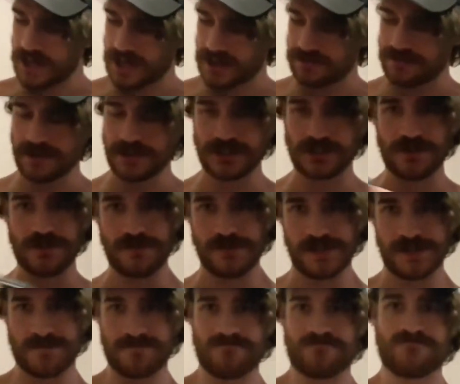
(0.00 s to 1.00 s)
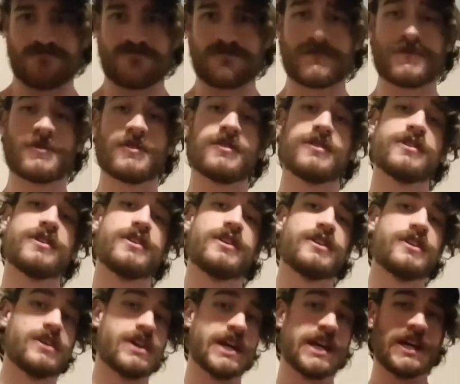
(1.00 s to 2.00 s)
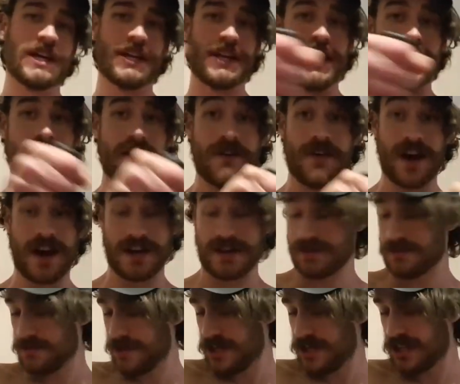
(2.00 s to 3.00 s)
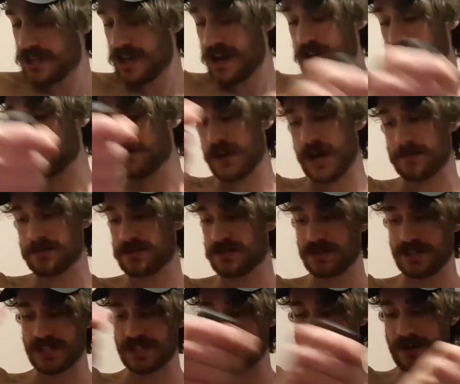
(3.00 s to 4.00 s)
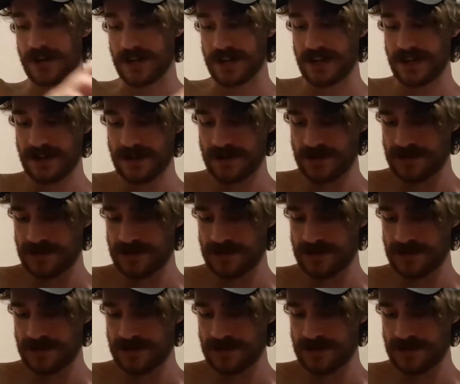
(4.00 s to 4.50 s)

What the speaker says: and it feels good. Now, I don't really count reps for this one.